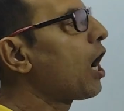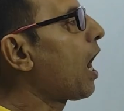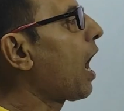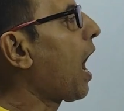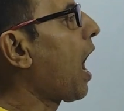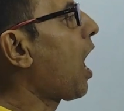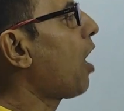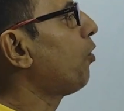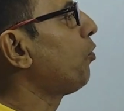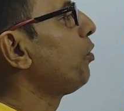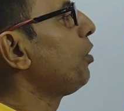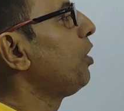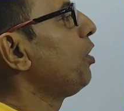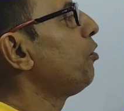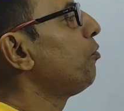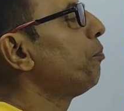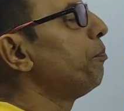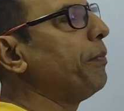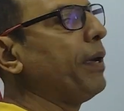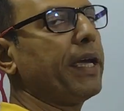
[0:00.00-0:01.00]
How will
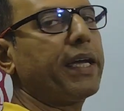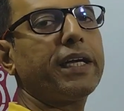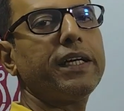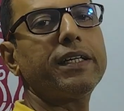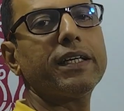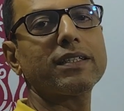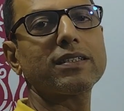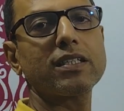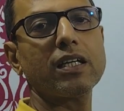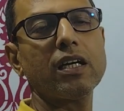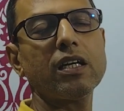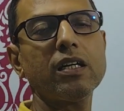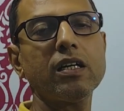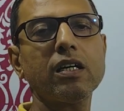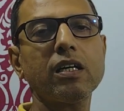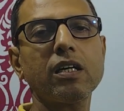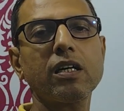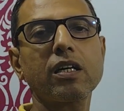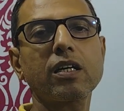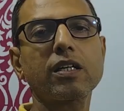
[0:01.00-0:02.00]
you make it as
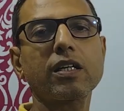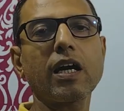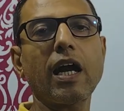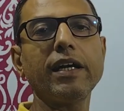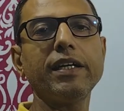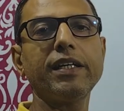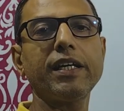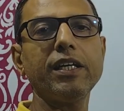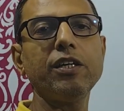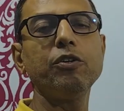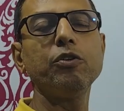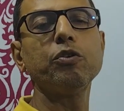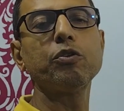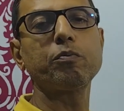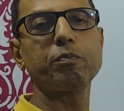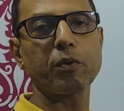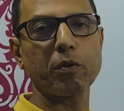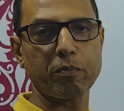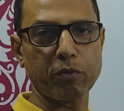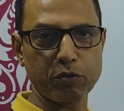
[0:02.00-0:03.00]
a
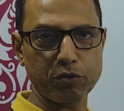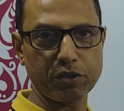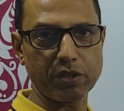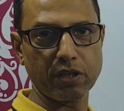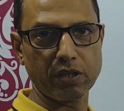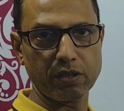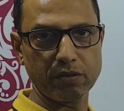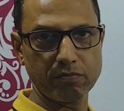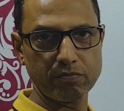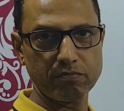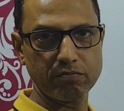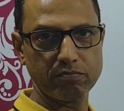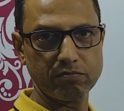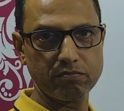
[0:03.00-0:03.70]
continued proportion?